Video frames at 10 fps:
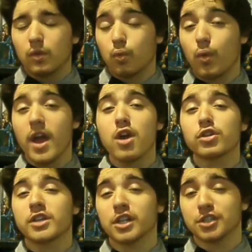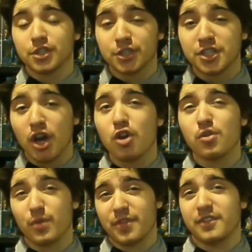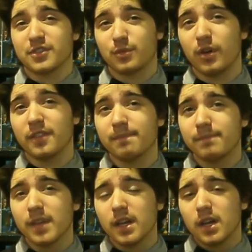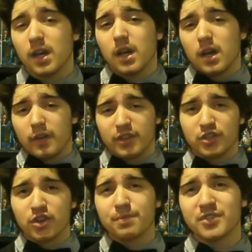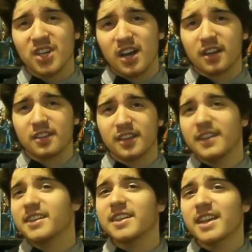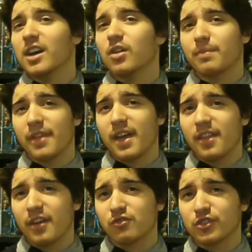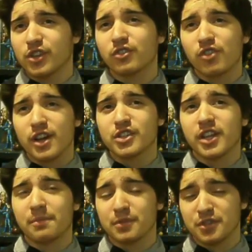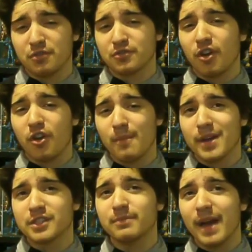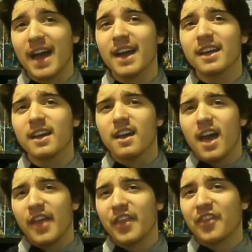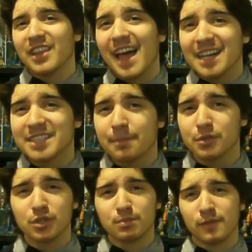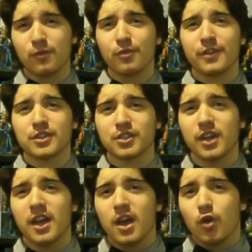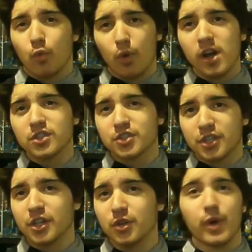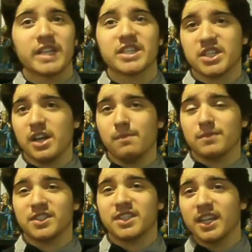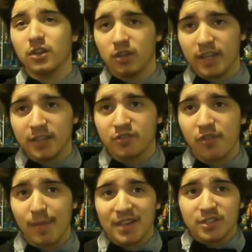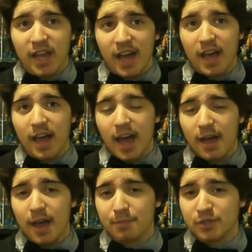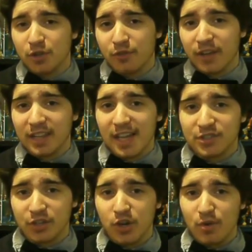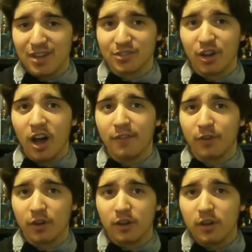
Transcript: Where to start with this one? The script sucked. It didn't help that Regeneration episodes are a mixed bag, and that the last episode before this was too, and some still is, the best episode that Classic Who has to offer.